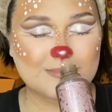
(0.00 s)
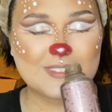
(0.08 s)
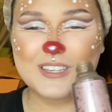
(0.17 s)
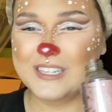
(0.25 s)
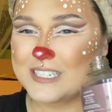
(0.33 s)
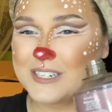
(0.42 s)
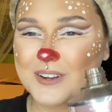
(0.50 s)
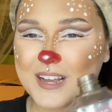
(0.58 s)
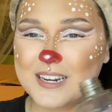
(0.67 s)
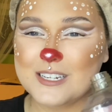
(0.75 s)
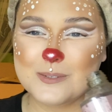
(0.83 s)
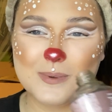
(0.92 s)
You can still
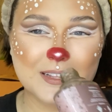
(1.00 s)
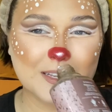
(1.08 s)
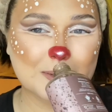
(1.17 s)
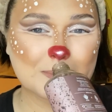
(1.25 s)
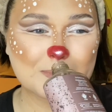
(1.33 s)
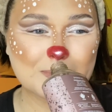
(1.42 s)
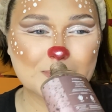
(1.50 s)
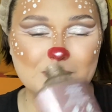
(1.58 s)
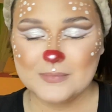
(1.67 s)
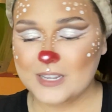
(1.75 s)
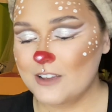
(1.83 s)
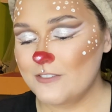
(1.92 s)
kind of smell it.
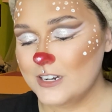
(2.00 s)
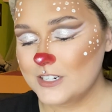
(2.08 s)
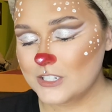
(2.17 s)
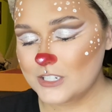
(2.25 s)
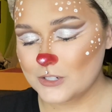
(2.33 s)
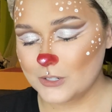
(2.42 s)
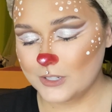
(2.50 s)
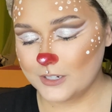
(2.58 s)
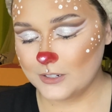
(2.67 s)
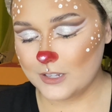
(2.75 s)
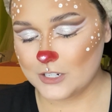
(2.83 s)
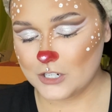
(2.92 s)
I finished this
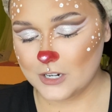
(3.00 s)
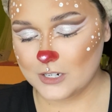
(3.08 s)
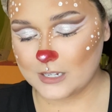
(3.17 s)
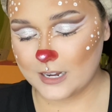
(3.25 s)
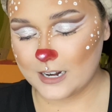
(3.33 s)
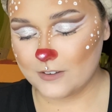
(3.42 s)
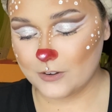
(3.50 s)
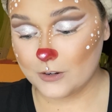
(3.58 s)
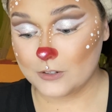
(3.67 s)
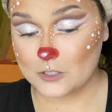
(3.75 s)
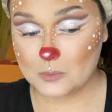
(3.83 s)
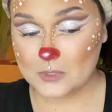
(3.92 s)
earlier this year, so I got it for
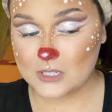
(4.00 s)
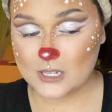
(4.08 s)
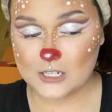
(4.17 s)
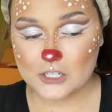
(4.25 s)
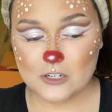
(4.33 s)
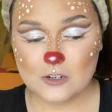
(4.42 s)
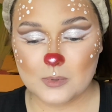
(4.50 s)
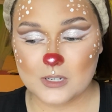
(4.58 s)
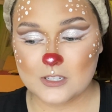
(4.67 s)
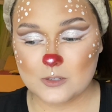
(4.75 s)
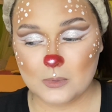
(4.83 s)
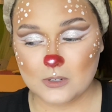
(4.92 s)
Christmas last year, but it
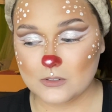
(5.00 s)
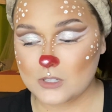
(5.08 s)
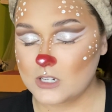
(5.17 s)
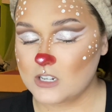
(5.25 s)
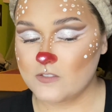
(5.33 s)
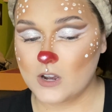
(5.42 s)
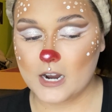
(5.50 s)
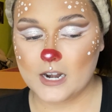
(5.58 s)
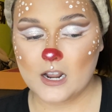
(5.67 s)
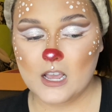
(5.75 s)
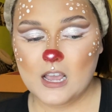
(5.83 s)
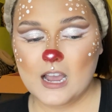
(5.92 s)
smells
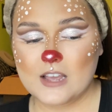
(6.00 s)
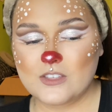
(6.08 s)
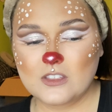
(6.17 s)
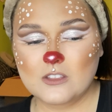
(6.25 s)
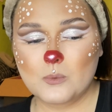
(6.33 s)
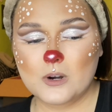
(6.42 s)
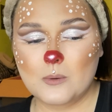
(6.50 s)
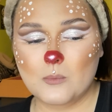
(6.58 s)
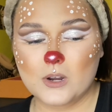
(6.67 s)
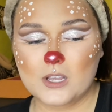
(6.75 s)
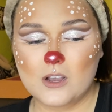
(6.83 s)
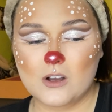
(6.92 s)
divine. I think the one I'm
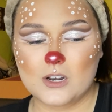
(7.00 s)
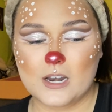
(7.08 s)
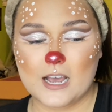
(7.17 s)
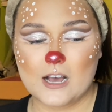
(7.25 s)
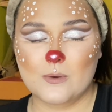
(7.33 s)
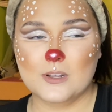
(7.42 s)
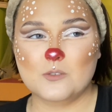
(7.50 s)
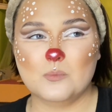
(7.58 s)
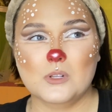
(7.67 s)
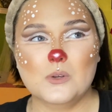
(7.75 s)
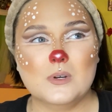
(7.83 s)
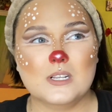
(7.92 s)
working on now, it's
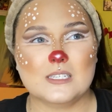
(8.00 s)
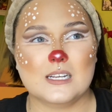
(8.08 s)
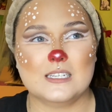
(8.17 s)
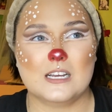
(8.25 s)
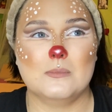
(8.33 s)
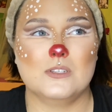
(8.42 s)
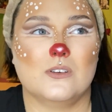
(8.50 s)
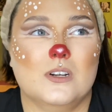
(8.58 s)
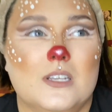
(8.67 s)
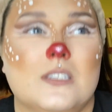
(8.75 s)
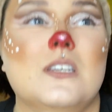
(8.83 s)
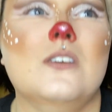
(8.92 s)
blue and it's got diamonds on
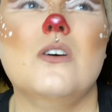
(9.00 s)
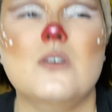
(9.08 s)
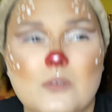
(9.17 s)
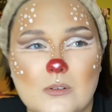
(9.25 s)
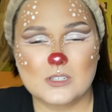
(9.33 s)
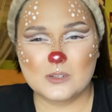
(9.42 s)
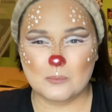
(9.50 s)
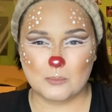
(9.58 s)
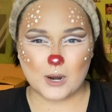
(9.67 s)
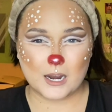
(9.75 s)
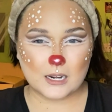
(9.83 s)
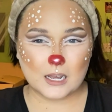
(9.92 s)
it. Is it called
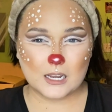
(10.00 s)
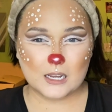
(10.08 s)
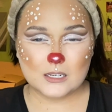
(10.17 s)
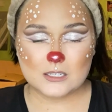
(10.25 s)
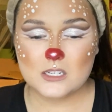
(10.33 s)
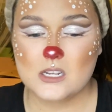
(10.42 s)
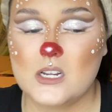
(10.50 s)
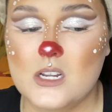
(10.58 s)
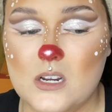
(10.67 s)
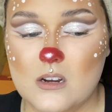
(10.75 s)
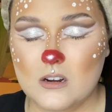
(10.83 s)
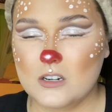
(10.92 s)
Bright Night
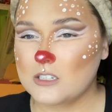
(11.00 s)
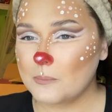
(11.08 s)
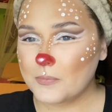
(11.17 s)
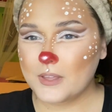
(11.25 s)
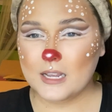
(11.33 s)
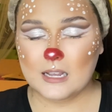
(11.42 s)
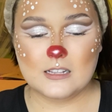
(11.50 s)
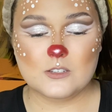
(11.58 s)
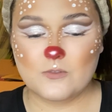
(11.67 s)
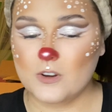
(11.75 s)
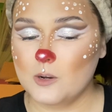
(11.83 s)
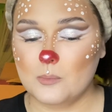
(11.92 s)
or something? It's
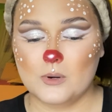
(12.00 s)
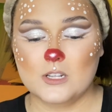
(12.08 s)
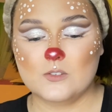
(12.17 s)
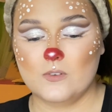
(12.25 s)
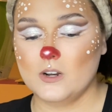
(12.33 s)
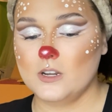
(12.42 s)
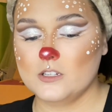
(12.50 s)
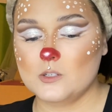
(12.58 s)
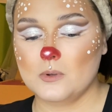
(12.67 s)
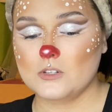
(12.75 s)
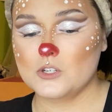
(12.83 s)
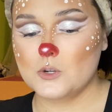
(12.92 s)
very good
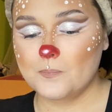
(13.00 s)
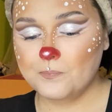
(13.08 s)
smell too.